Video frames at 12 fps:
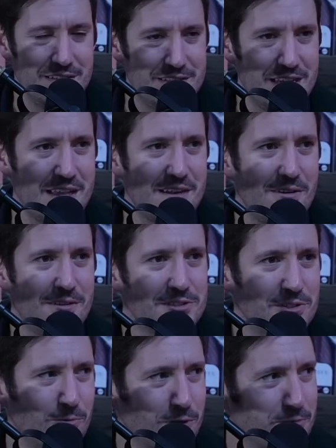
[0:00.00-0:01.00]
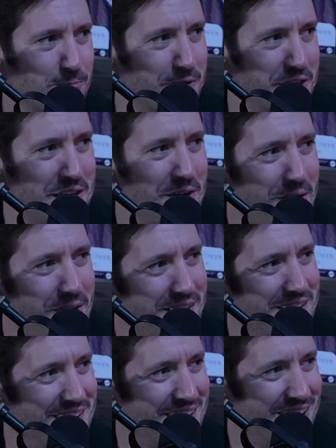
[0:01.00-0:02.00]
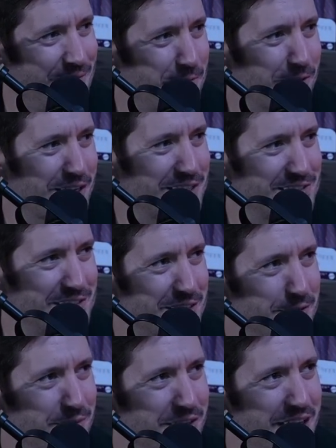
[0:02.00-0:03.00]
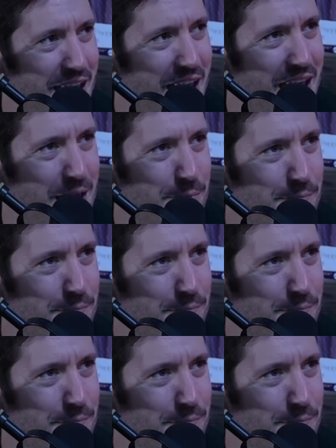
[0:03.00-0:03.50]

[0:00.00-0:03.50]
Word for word: Dan also worked really hard, and we weren't going to sit here and be like, hey... We're